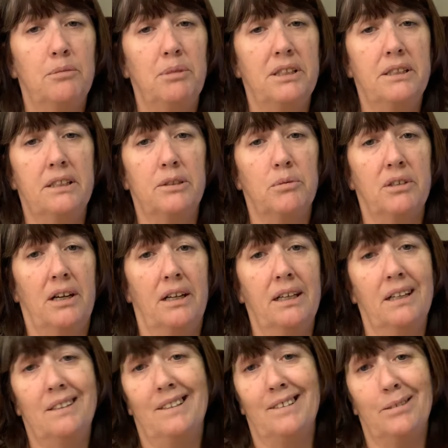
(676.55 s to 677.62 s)
but since we're not
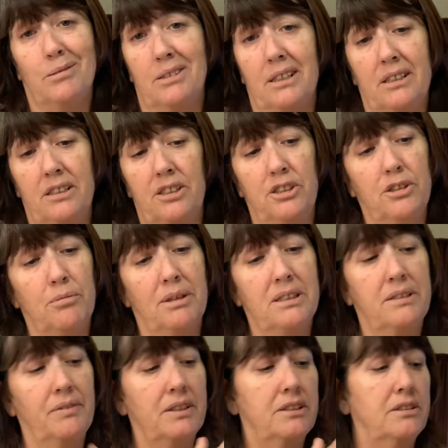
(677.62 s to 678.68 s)
in class, we're not going to do the rest of it.